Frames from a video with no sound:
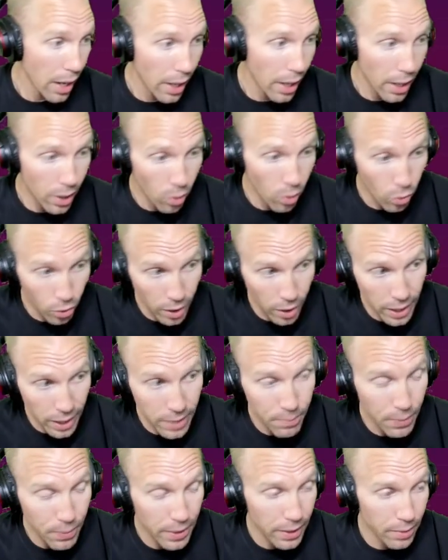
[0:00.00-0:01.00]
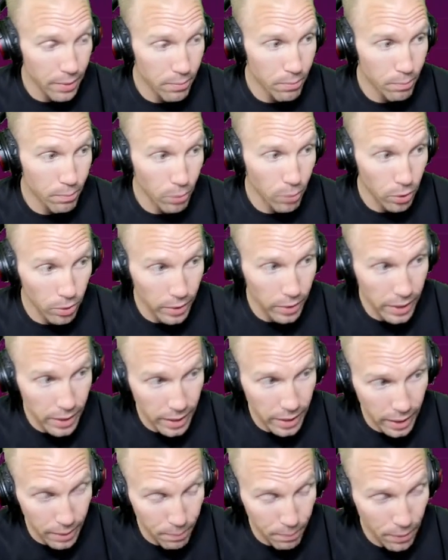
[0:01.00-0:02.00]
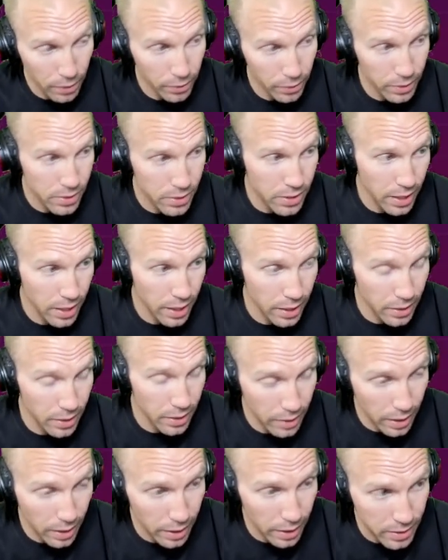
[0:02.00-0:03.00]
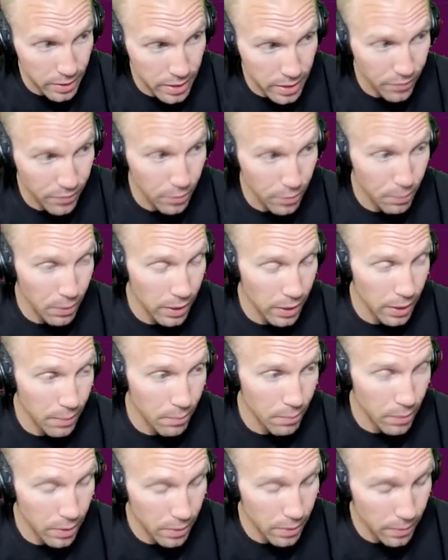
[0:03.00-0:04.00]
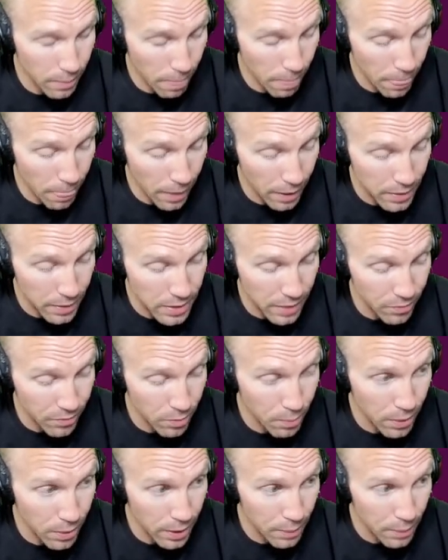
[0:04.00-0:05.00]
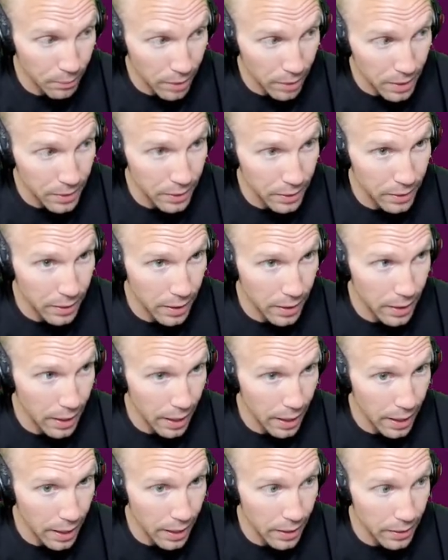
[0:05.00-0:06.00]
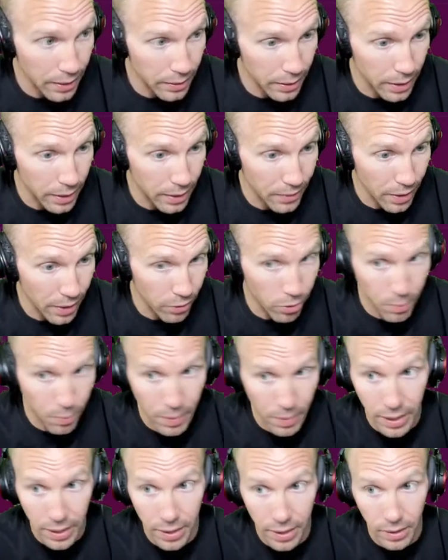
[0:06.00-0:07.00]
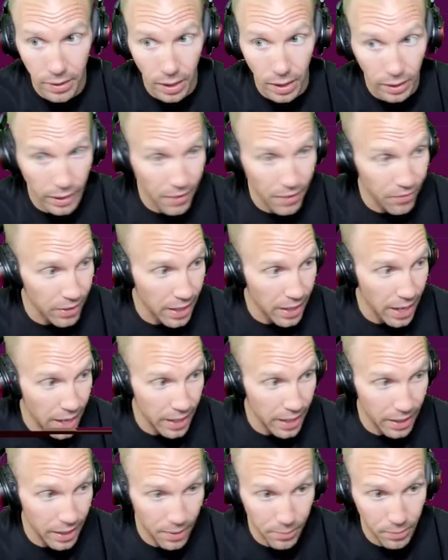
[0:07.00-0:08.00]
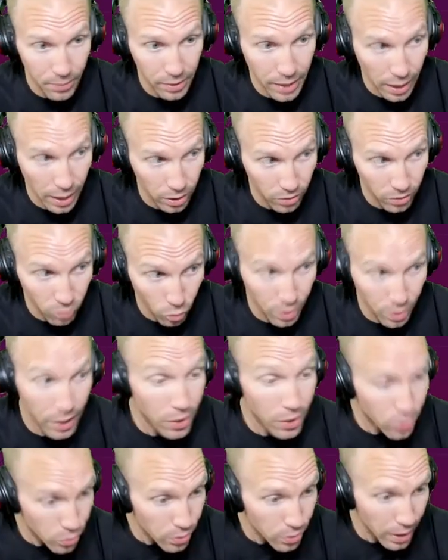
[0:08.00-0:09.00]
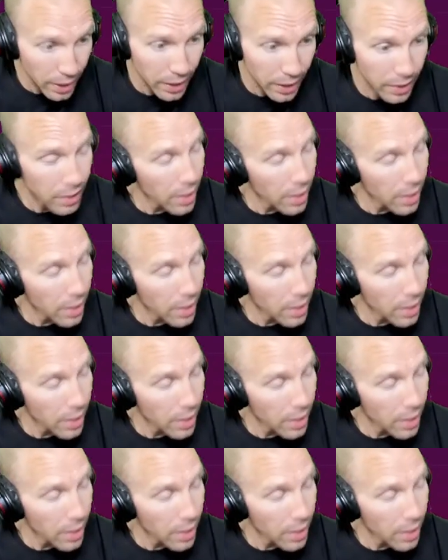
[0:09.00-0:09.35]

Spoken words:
or 8 p.m. Berlin and Paris, and 7 p.m. London, and that would be 11 a.m. California today